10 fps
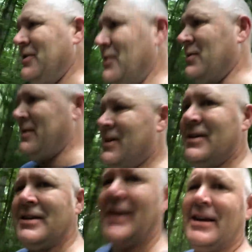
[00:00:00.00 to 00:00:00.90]
good with
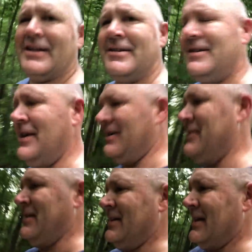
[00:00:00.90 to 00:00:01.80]
kids, you know.
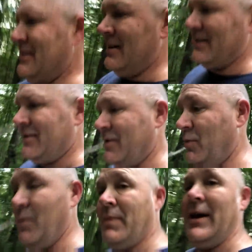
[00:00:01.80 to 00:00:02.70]
Now, she does good
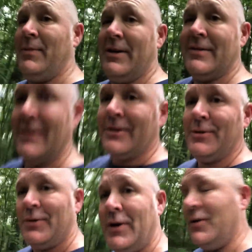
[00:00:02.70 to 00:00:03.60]
with babies and
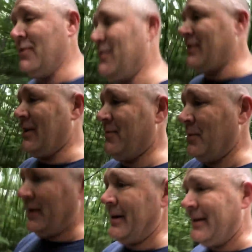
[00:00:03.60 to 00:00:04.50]
2-year-olds and stuff, but
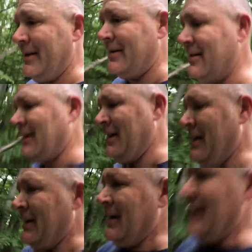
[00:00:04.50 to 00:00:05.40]
not kids.
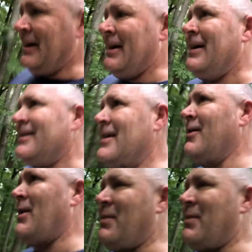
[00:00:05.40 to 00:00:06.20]
So I'm